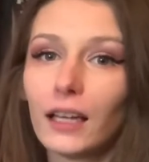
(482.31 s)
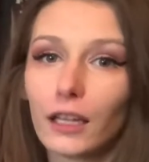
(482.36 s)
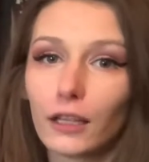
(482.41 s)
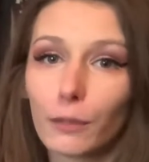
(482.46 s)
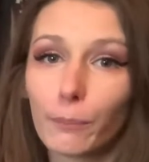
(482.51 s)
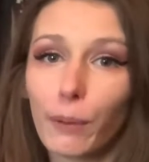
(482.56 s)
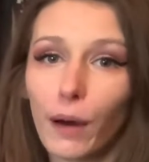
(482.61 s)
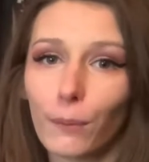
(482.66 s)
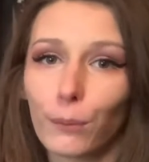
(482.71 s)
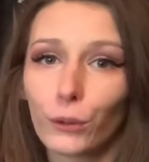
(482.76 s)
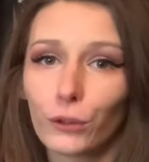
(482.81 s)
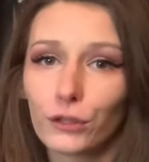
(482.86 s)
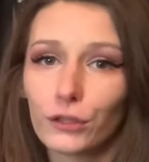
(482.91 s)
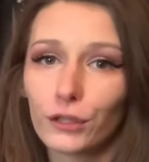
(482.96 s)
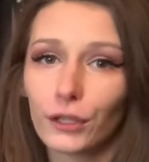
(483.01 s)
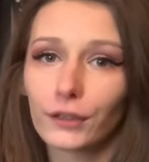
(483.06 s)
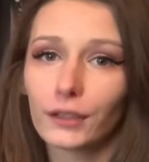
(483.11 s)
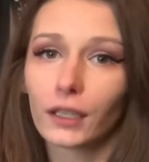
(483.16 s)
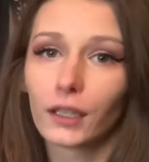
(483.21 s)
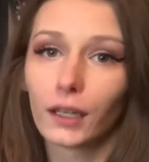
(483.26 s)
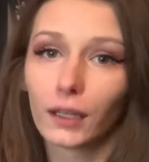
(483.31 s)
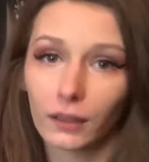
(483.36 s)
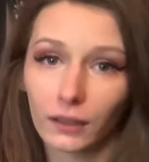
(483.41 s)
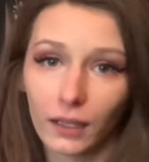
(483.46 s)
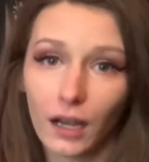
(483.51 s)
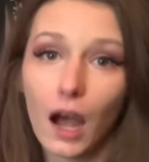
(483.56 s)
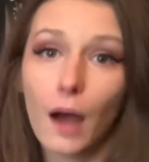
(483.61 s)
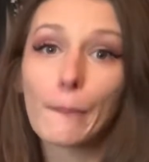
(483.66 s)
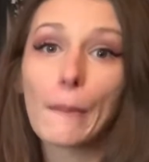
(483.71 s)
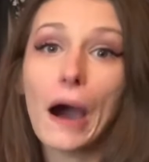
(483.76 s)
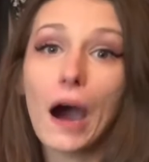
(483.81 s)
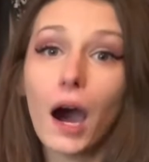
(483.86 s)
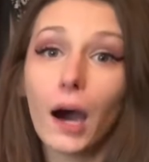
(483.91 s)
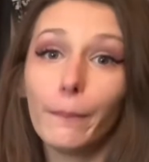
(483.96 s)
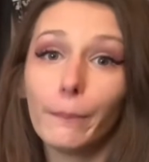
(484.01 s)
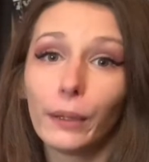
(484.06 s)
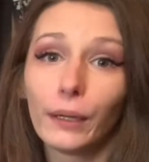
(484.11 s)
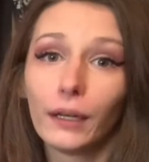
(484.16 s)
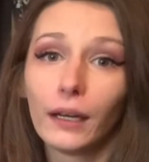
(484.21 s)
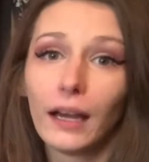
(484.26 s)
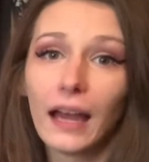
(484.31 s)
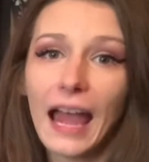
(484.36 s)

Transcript: the bubbles start to come up,